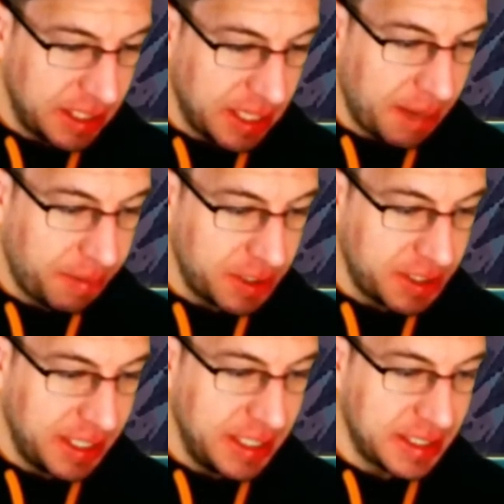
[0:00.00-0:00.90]
That
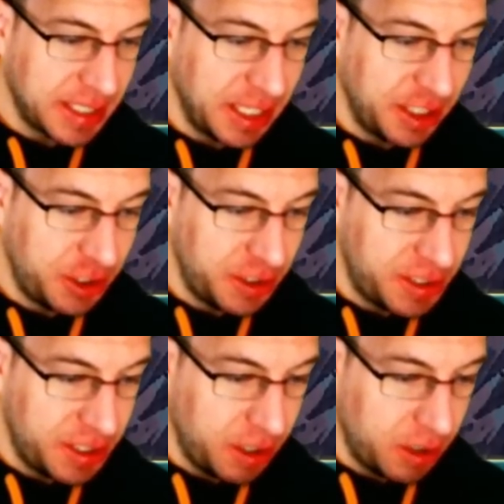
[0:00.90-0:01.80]
person is Lich.
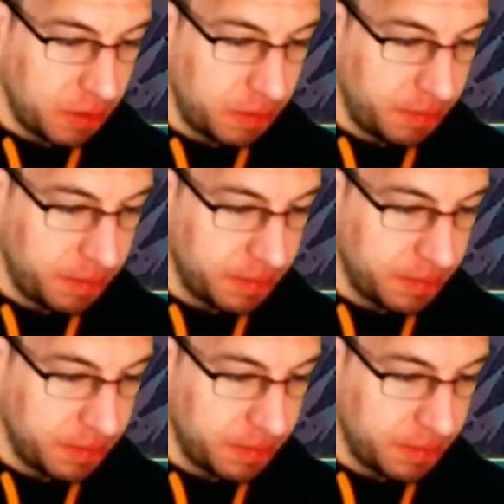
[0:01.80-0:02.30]
So